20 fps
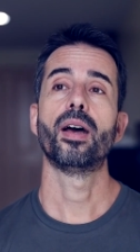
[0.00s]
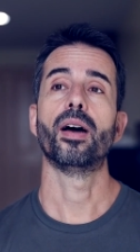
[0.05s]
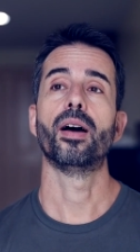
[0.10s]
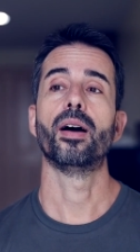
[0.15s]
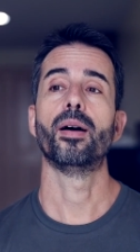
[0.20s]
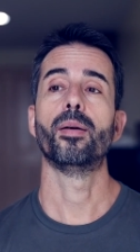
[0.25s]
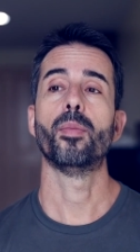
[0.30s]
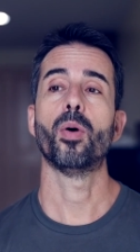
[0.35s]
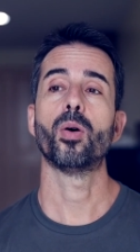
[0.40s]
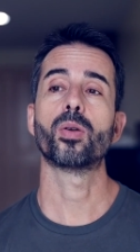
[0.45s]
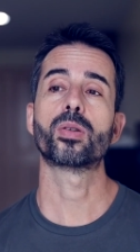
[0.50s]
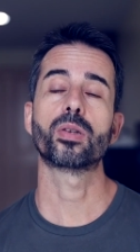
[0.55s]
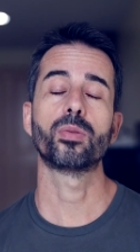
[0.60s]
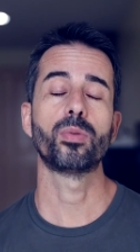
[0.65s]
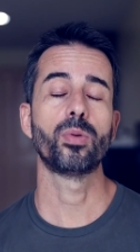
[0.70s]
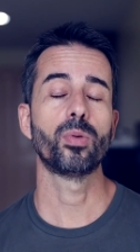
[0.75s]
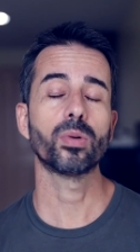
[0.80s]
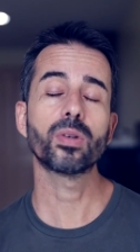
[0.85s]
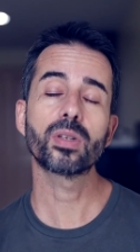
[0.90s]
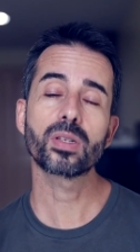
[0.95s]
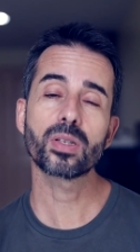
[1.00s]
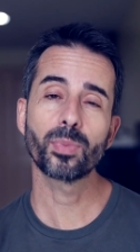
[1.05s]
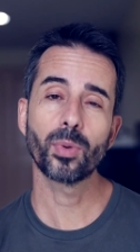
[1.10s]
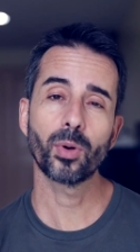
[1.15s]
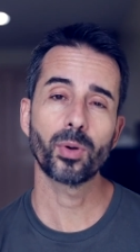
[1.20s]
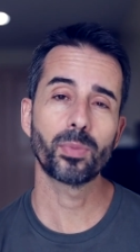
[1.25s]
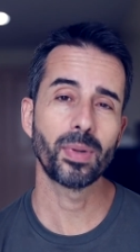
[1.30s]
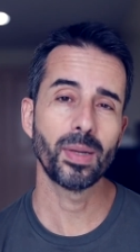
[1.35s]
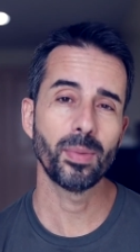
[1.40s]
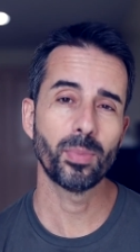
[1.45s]
Also, we want to
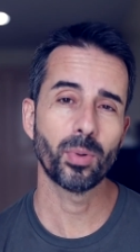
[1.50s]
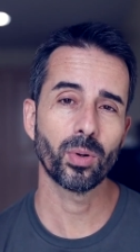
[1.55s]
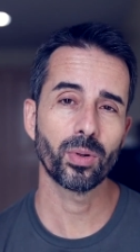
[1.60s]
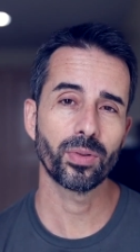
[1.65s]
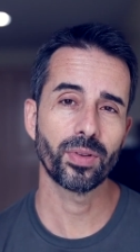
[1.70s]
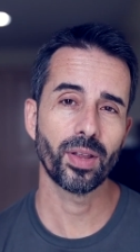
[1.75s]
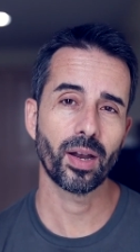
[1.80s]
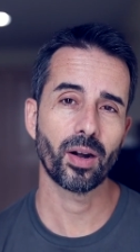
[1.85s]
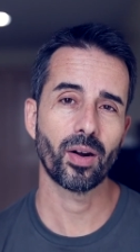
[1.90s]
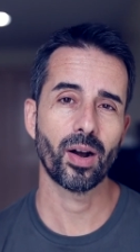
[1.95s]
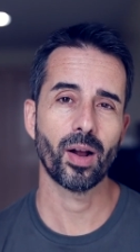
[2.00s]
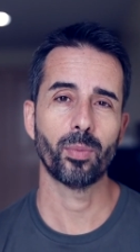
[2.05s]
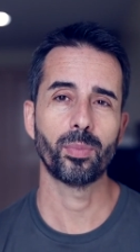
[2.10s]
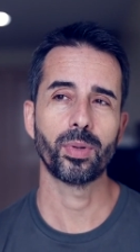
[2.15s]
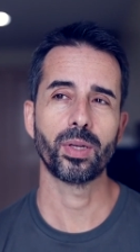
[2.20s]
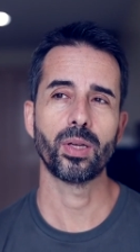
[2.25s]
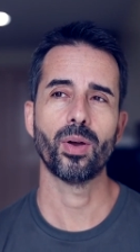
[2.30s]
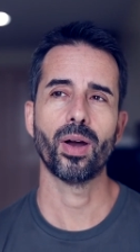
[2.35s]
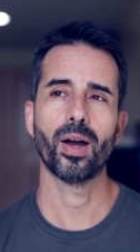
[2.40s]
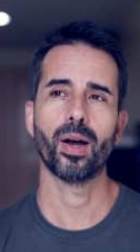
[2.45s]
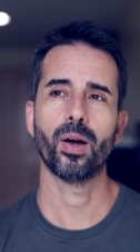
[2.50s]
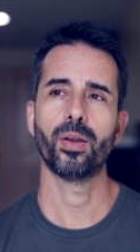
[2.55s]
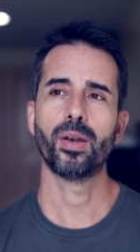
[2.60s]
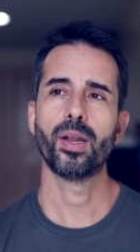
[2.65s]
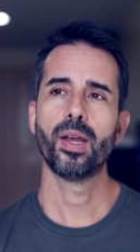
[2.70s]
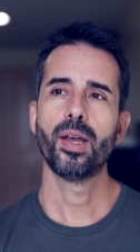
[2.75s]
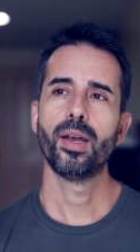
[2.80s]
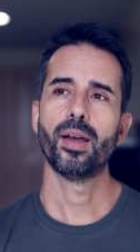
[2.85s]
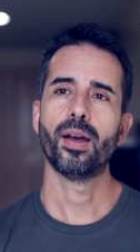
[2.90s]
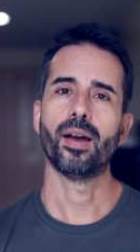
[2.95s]
support people that are helping you out.
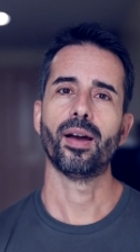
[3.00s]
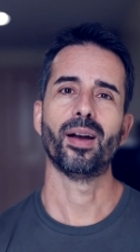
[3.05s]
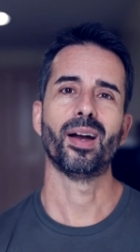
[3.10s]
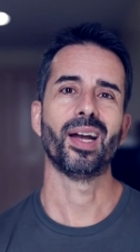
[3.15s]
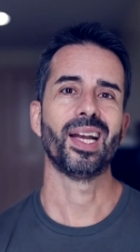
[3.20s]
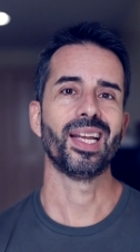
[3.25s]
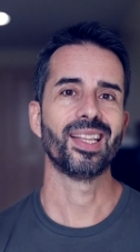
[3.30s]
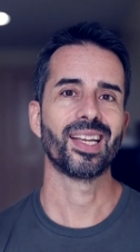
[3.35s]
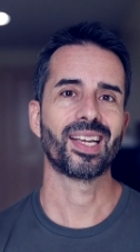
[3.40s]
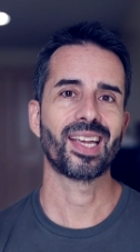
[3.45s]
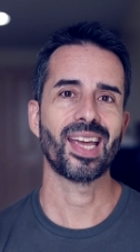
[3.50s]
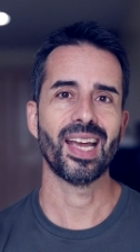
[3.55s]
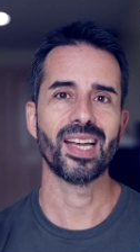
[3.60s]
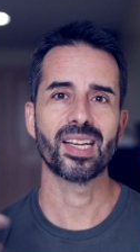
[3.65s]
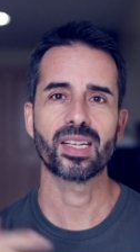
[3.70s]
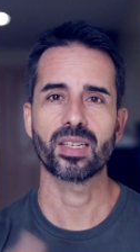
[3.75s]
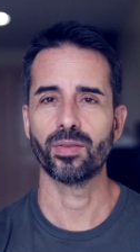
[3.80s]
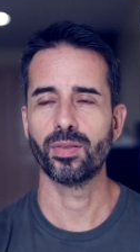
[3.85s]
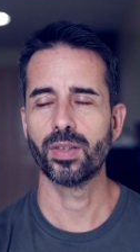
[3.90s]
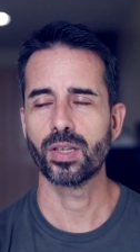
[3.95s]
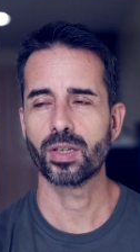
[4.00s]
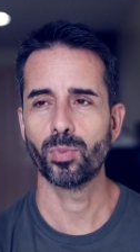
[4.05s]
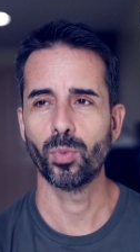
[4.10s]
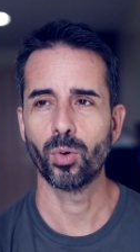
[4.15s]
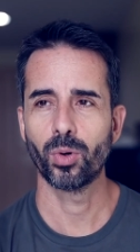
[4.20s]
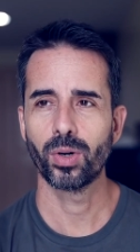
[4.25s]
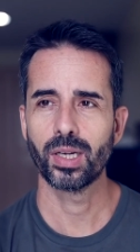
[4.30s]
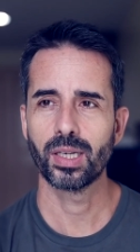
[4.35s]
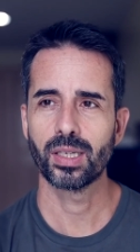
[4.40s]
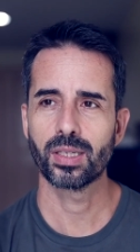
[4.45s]
In the case of this
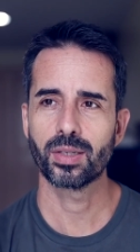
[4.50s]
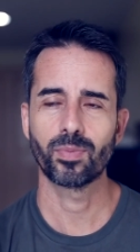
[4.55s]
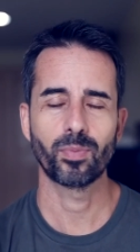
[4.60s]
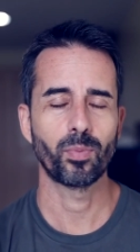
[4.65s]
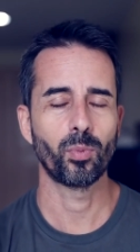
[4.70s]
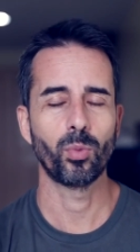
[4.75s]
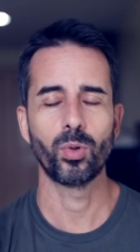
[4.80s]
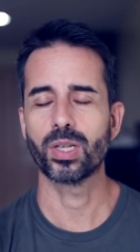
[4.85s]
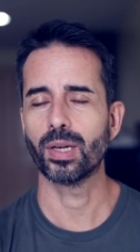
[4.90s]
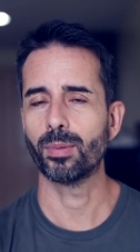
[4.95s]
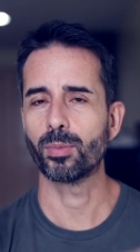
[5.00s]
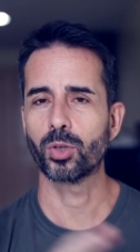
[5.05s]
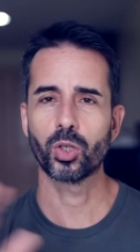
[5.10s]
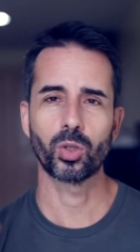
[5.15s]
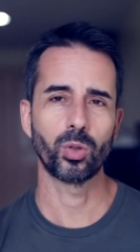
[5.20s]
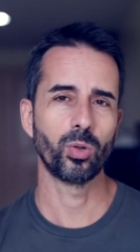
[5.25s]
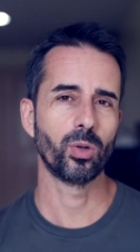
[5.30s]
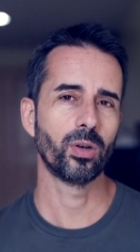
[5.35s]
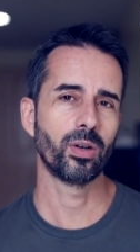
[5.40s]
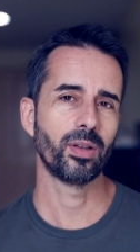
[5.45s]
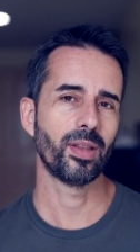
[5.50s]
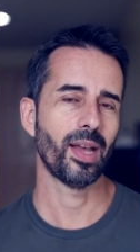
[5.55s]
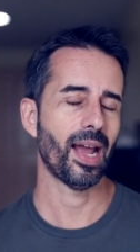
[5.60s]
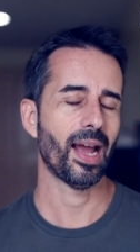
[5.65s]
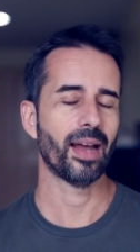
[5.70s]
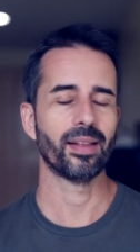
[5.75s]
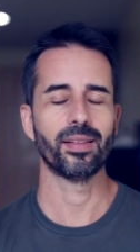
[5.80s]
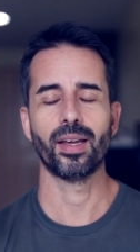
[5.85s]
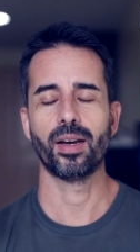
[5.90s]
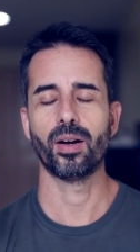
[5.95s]
morning's, which I'm sure they
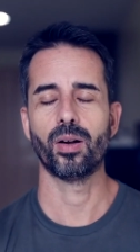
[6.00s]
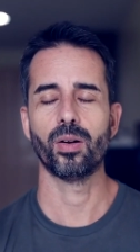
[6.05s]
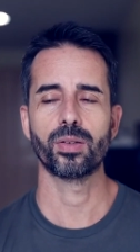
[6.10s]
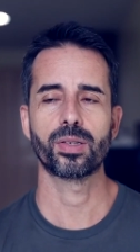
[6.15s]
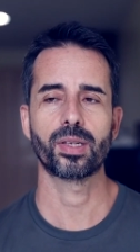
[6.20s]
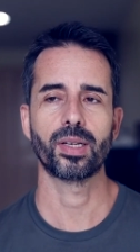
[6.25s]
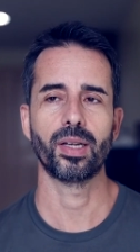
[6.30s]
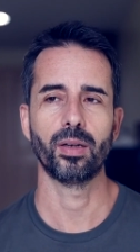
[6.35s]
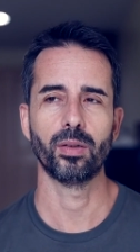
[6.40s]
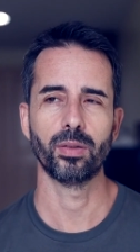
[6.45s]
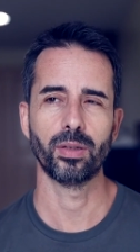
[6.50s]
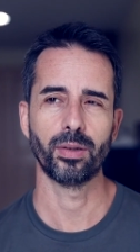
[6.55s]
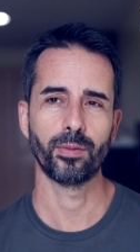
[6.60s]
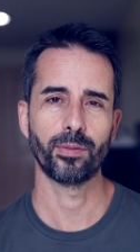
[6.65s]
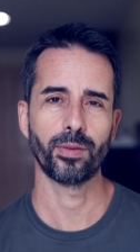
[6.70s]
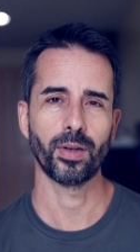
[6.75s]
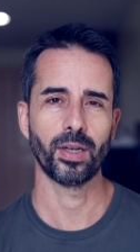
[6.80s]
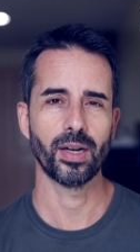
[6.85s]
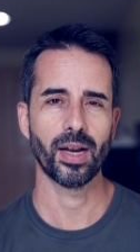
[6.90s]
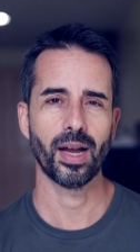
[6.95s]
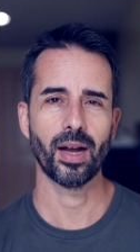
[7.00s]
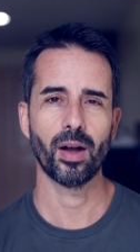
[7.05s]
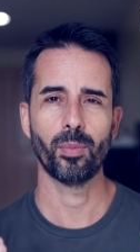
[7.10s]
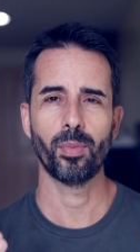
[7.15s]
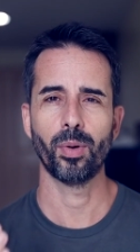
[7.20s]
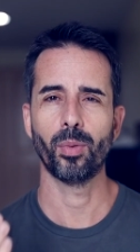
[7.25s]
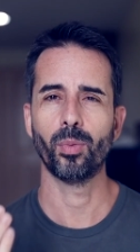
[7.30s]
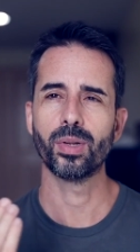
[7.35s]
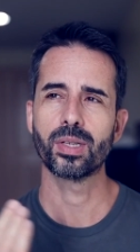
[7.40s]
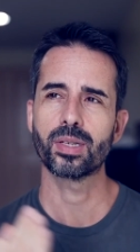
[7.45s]
had that all settled and figured out,
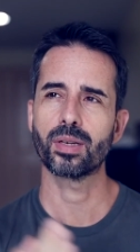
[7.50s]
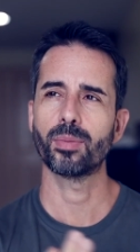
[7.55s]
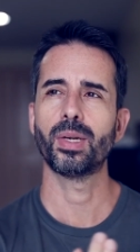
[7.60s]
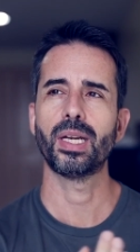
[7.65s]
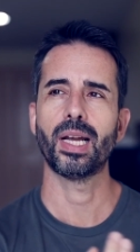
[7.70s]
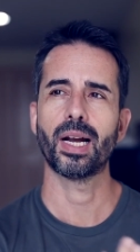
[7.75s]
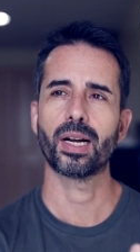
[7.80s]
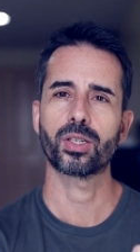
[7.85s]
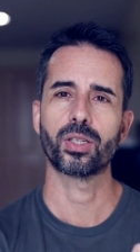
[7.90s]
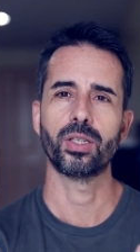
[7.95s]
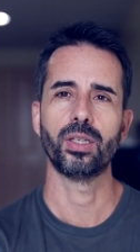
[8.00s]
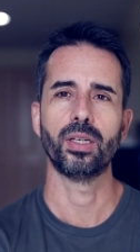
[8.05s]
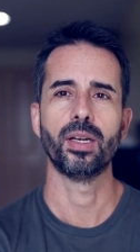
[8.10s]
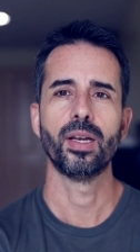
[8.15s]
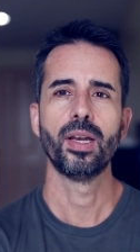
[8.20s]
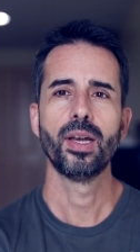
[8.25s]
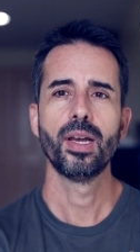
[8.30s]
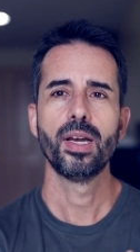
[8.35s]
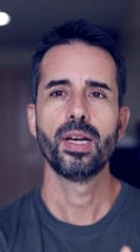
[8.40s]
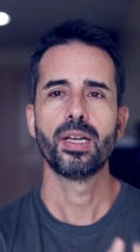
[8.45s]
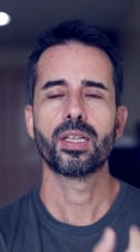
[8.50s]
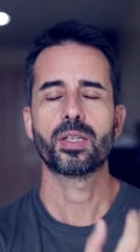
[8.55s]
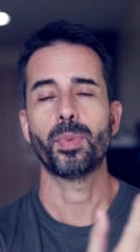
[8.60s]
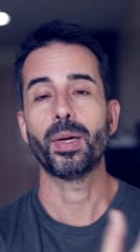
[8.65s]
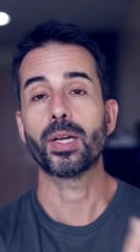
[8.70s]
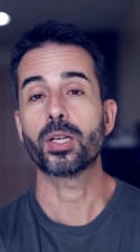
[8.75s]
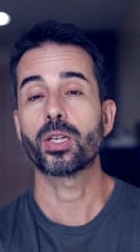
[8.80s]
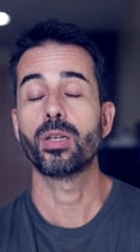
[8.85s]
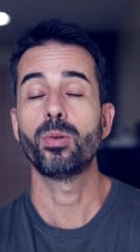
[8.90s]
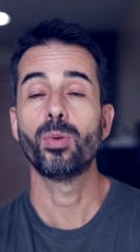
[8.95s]
but when somebody actually,
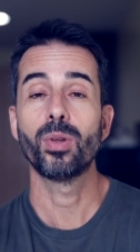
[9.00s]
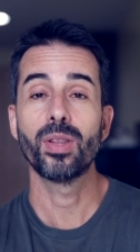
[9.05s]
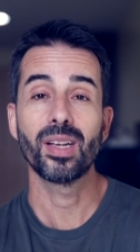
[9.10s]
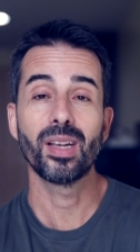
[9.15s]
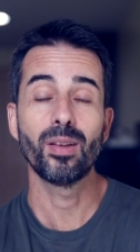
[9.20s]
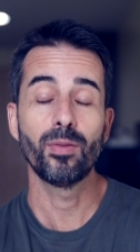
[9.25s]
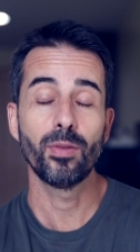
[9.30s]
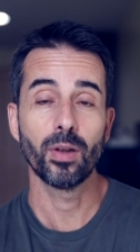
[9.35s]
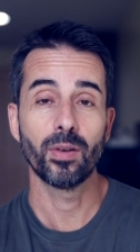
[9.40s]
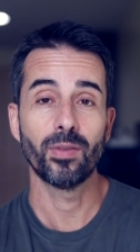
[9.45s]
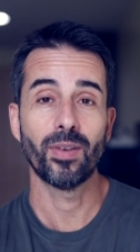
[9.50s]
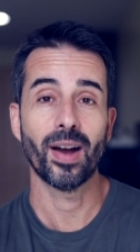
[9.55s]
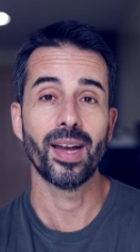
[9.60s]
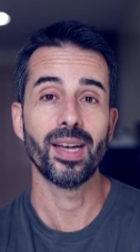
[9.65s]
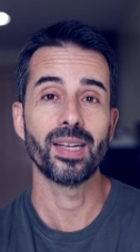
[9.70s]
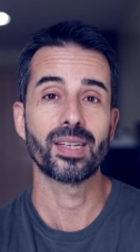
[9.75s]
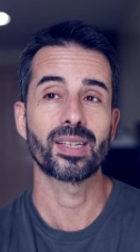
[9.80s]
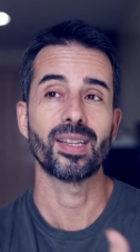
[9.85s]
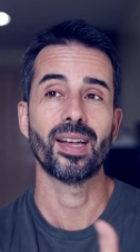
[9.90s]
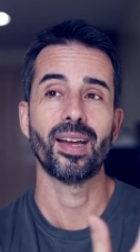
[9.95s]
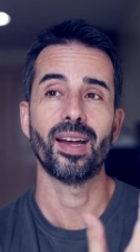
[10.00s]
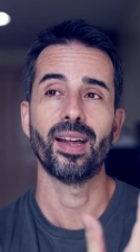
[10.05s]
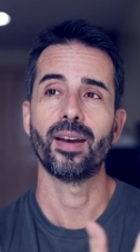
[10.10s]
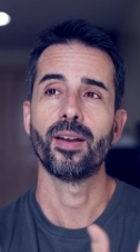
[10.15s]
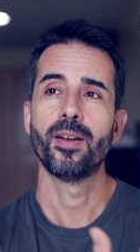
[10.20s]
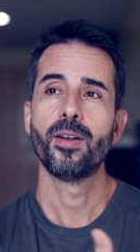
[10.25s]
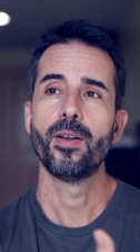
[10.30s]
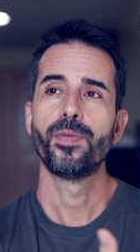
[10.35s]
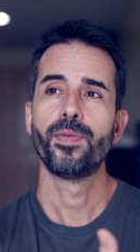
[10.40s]
especially when they give you advice that